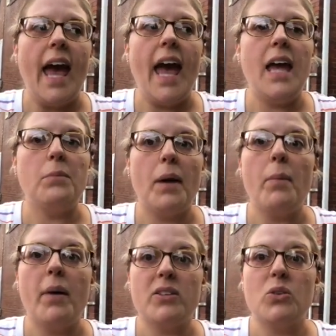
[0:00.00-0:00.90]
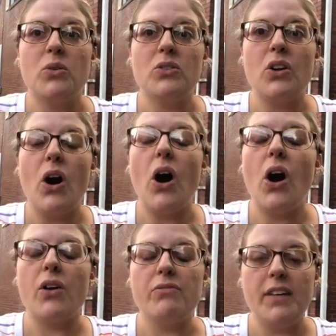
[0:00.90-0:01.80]
And my muscles
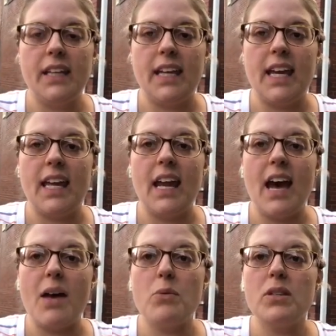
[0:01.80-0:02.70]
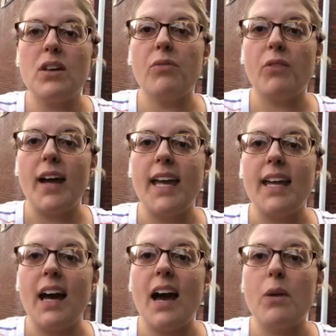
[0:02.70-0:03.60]
are feeling it. I was
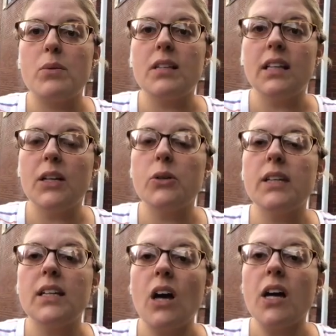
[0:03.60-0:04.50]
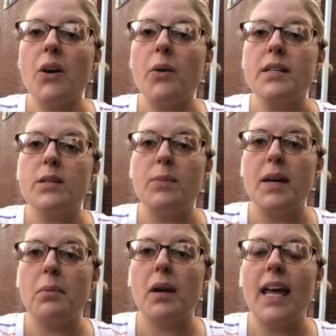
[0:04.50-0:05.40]
afraid I was literally not going to be
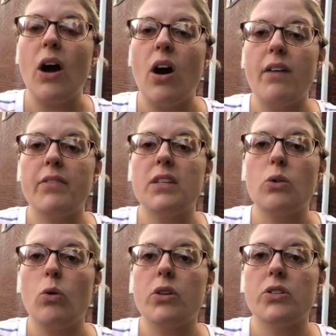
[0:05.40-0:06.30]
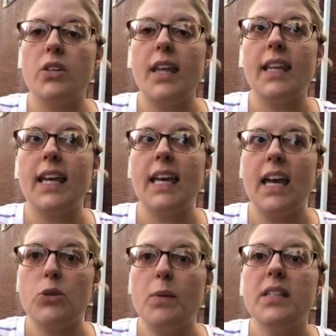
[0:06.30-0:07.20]
able to get off this horse and like
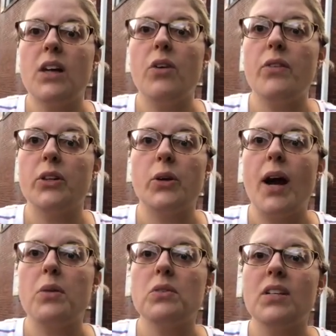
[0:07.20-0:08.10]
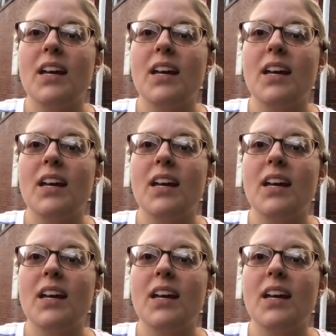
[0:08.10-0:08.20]
catch myself on the ground